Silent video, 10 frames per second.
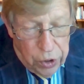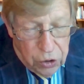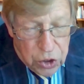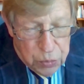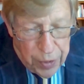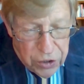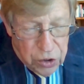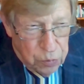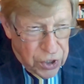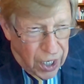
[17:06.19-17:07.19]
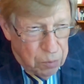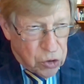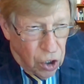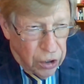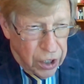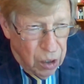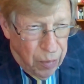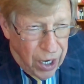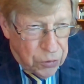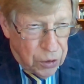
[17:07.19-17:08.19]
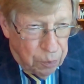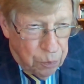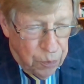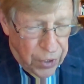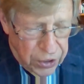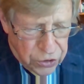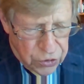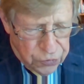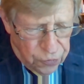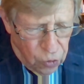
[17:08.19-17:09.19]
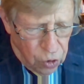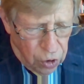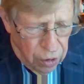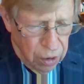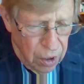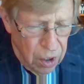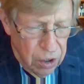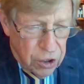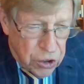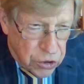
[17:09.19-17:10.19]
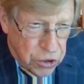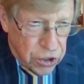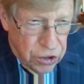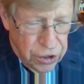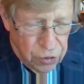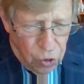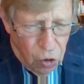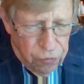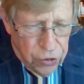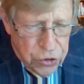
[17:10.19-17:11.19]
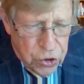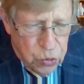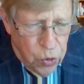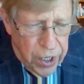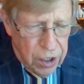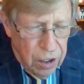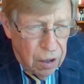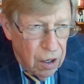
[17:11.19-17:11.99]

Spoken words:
could spend some time talking about the basis for the decision in Roe versus Wade.